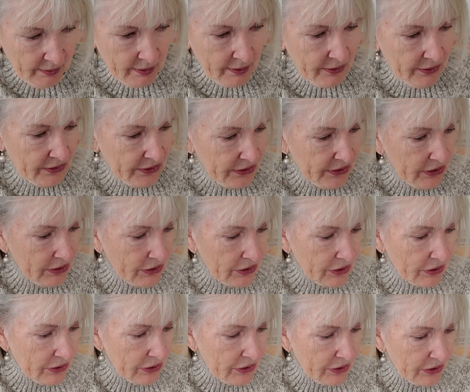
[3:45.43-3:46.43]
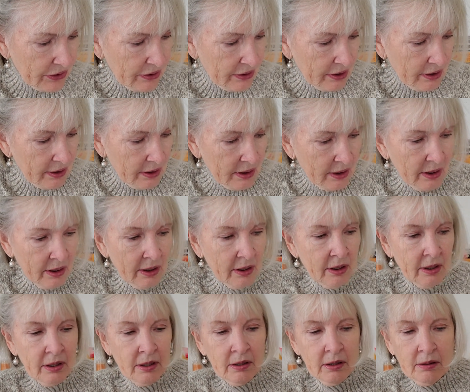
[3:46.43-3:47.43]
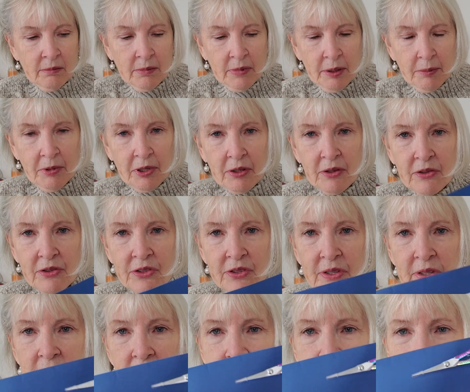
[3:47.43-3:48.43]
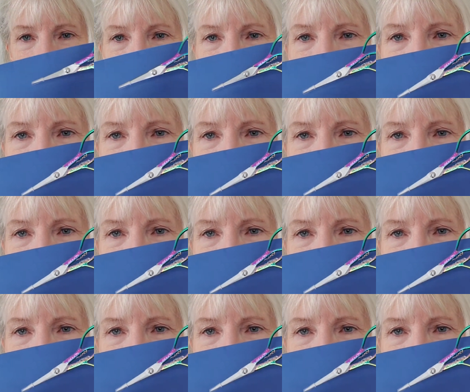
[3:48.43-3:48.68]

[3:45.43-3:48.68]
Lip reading: scissors. Maybe you can see this